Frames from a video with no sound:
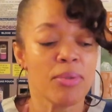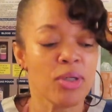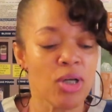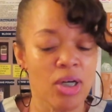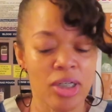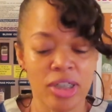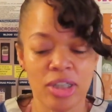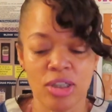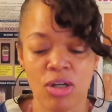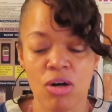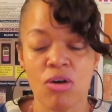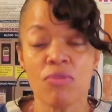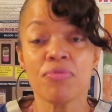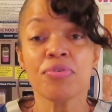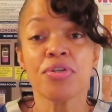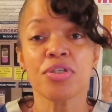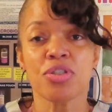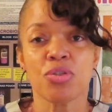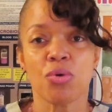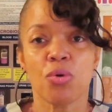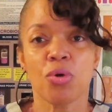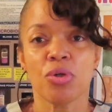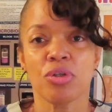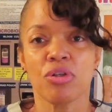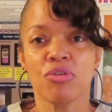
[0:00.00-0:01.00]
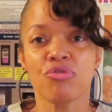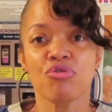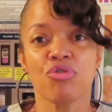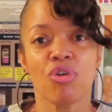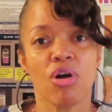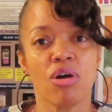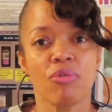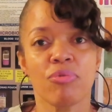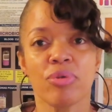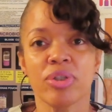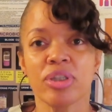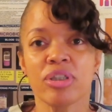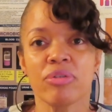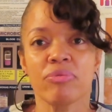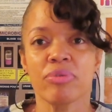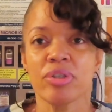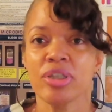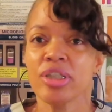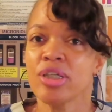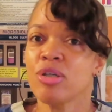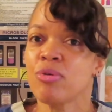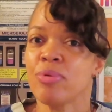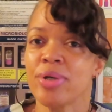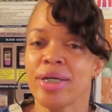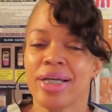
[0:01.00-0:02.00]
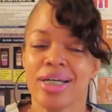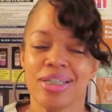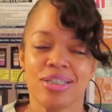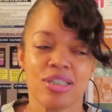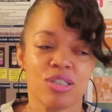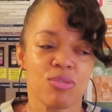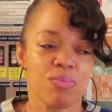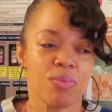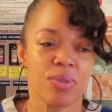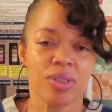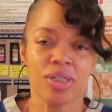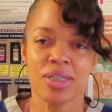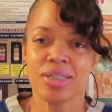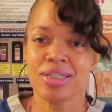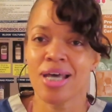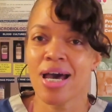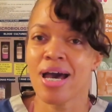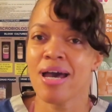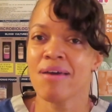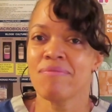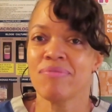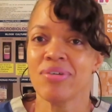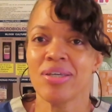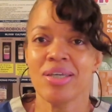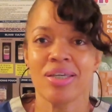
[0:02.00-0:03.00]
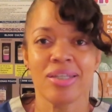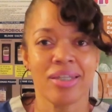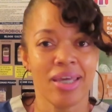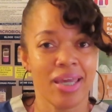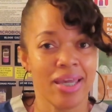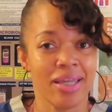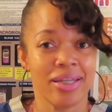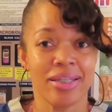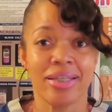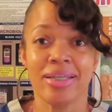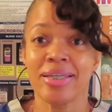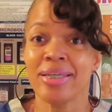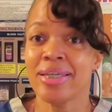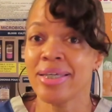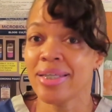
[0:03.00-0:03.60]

going to go over this order draw really really quick i just want to dive in and